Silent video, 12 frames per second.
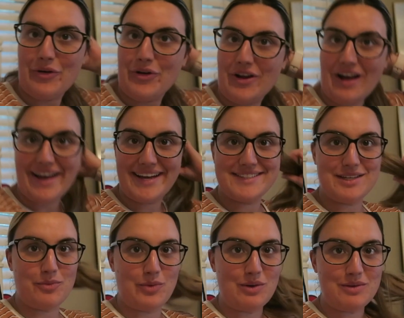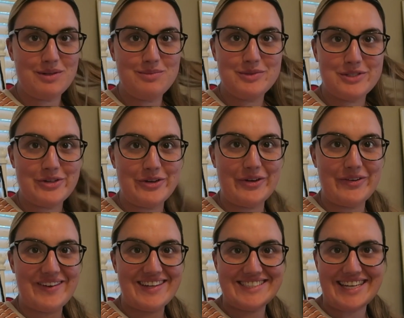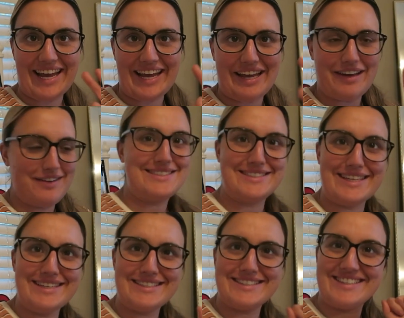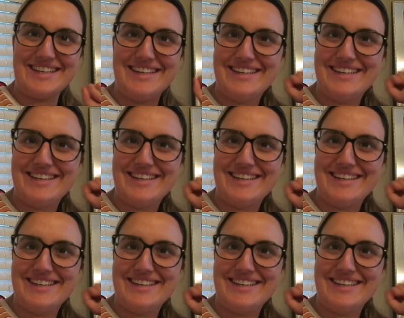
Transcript: Hello guys, welcome to day six.